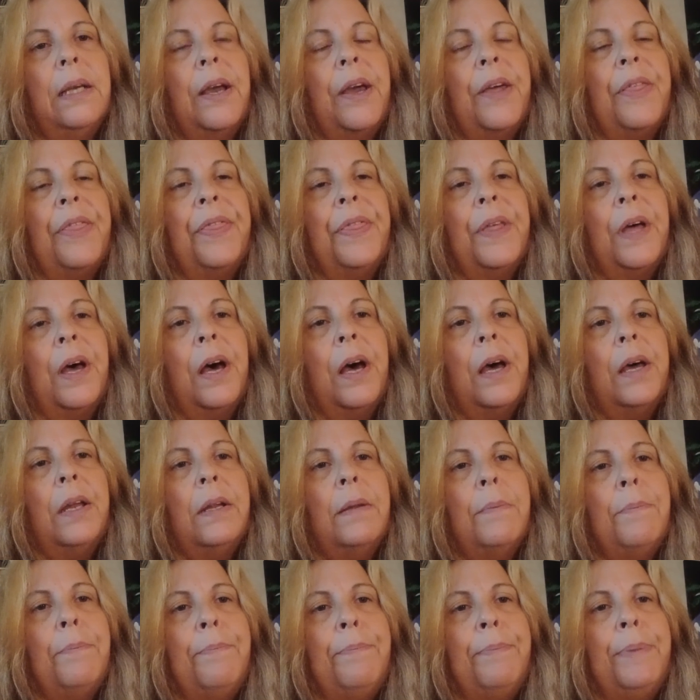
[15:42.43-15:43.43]
I thought
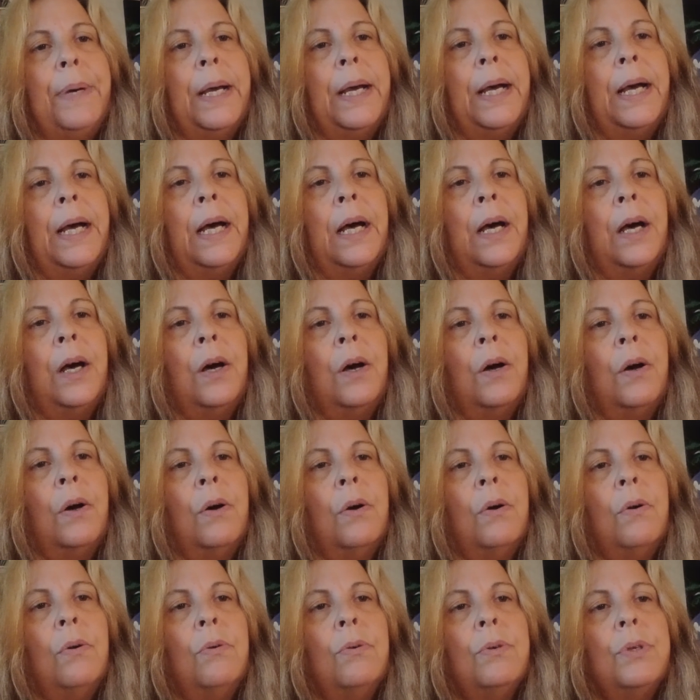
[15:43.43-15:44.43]

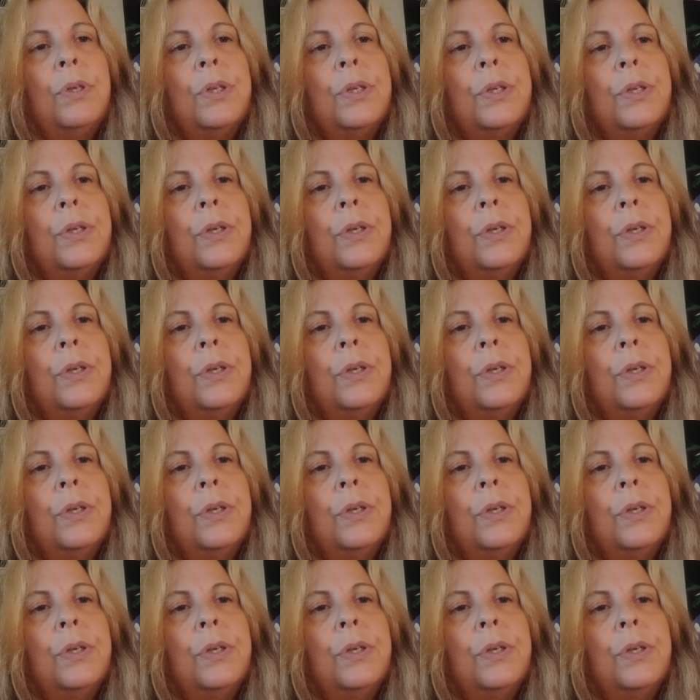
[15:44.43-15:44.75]
about